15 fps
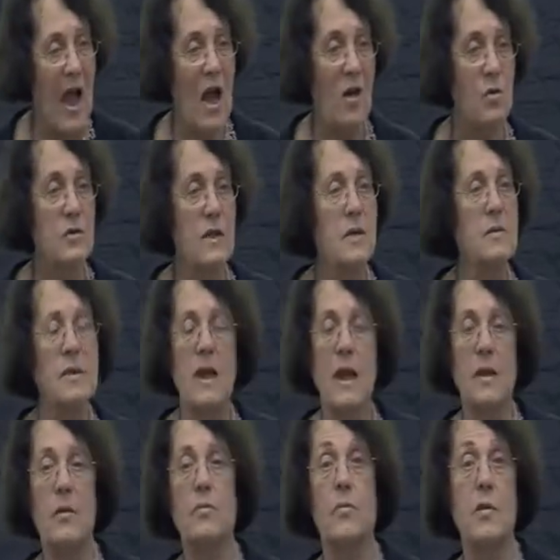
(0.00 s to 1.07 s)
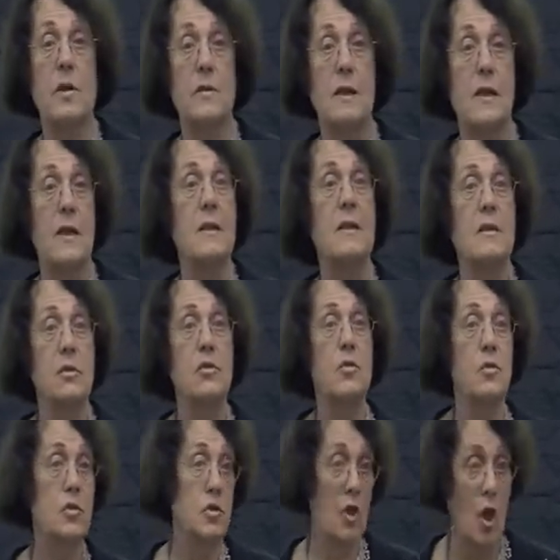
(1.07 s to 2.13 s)
out and were taken
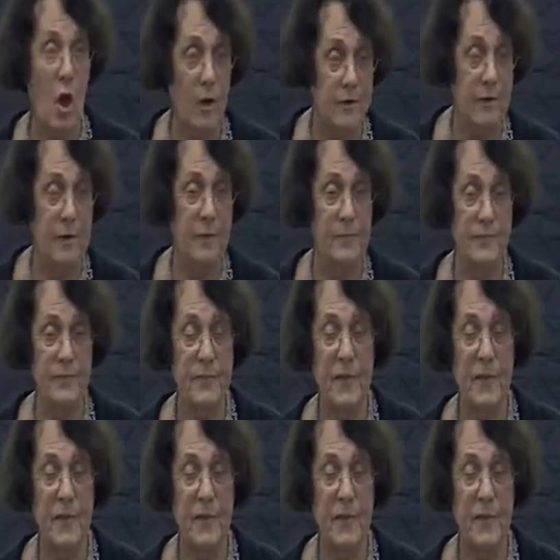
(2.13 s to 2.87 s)
to slaughter.